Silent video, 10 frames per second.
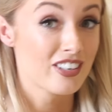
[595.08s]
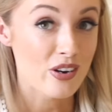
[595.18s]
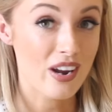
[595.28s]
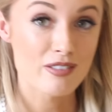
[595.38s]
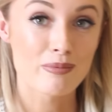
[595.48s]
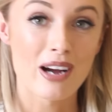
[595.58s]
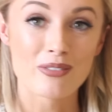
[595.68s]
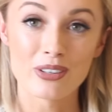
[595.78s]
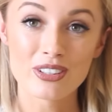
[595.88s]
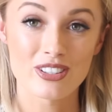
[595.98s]
Don't have a
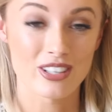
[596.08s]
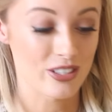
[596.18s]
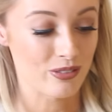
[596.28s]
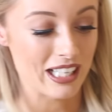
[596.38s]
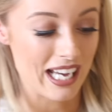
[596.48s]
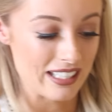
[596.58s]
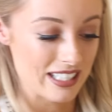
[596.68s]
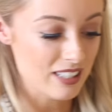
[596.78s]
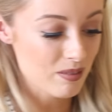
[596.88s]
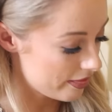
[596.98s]
brown one, so that's really
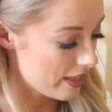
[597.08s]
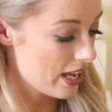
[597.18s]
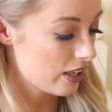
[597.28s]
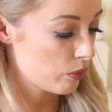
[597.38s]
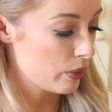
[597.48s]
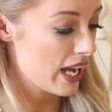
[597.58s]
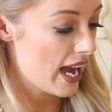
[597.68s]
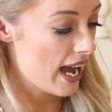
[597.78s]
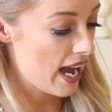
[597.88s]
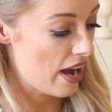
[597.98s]
handy. Then we
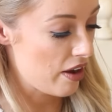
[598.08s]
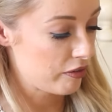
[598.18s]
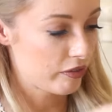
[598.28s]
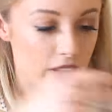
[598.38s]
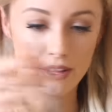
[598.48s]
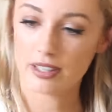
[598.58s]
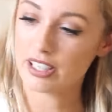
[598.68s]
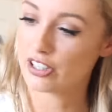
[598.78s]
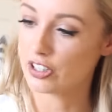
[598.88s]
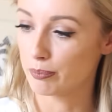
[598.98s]
have, I think
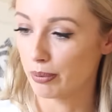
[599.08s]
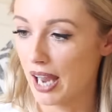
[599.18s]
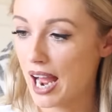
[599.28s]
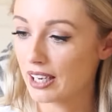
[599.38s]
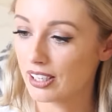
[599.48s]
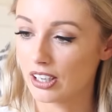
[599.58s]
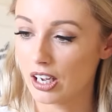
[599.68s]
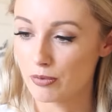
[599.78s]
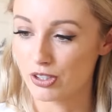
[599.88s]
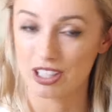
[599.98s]
this is a black,
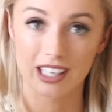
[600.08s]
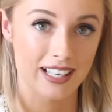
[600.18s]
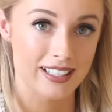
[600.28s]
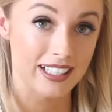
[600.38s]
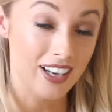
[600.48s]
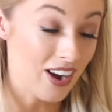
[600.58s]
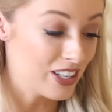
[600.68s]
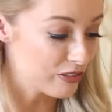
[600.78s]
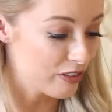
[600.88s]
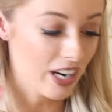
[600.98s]
just a classic
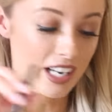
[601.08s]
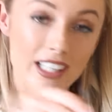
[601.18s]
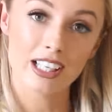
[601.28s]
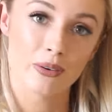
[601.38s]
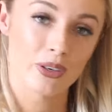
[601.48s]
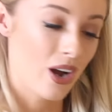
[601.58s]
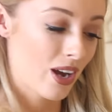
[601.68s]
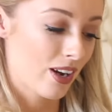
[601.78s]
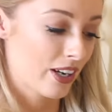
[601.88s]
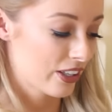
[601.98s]
eye defining liquid
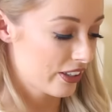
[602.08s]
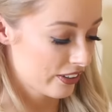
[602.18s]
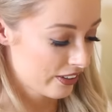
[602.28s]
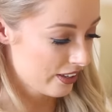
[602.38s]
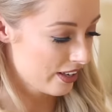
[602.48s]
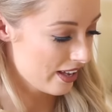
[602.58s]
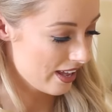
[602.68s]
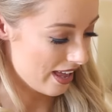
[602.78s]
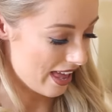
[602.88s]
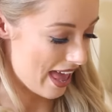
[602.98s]
eyeliner
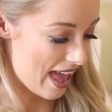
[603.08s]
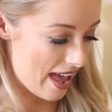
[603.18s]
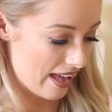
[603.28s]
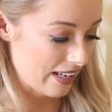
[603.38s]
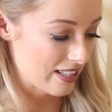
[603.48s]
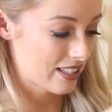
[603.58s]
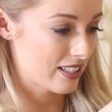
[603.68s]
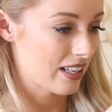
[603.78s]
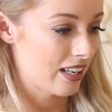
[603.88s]
and